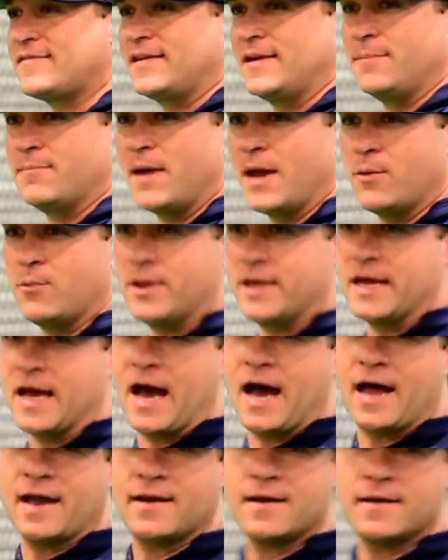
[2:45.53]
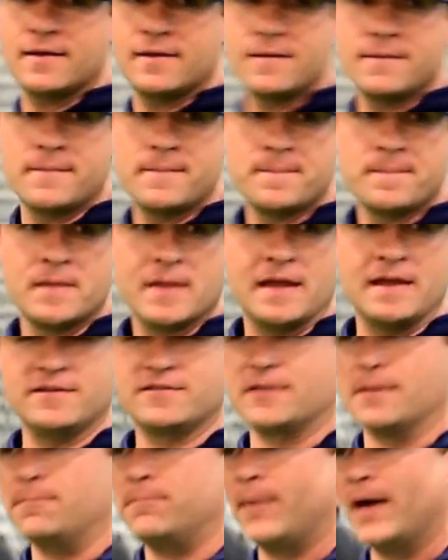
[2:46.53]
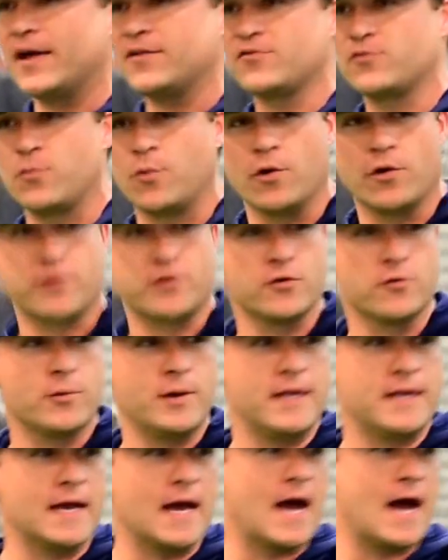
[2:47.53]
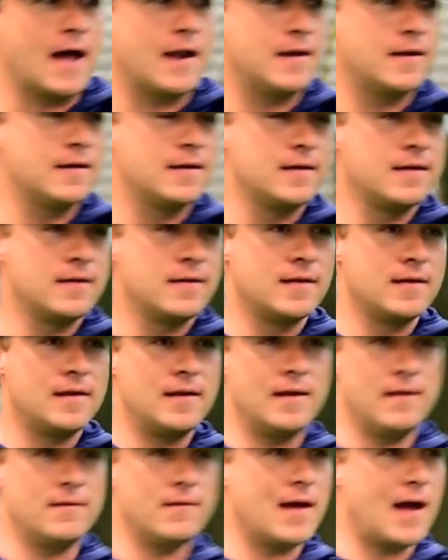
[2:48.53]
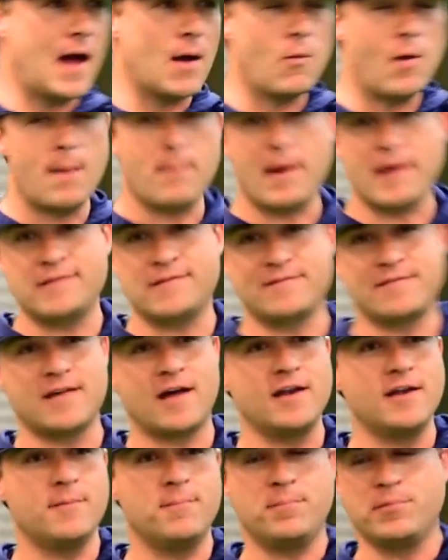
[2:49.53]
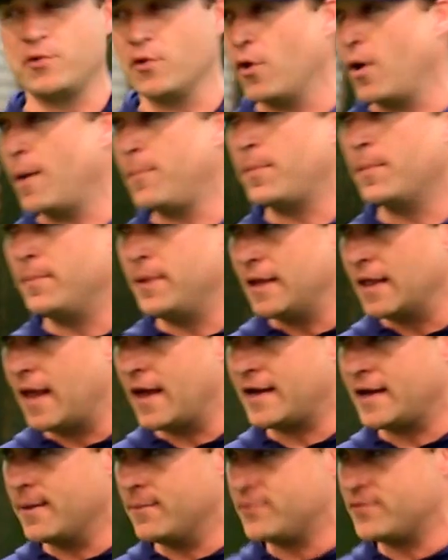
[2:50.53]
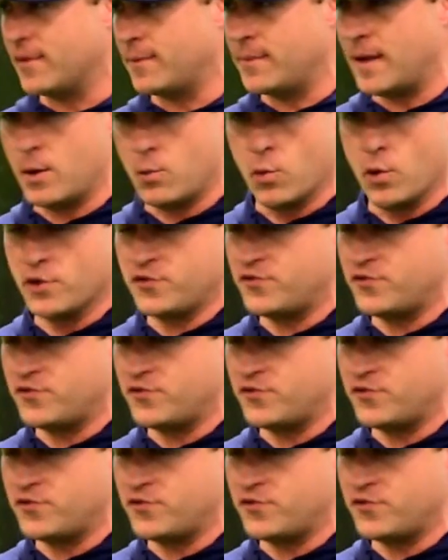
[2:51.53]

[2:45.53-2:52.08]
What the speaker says: teammate we got. He's the best worker we got. I want my son to grow up and be like him someday. We're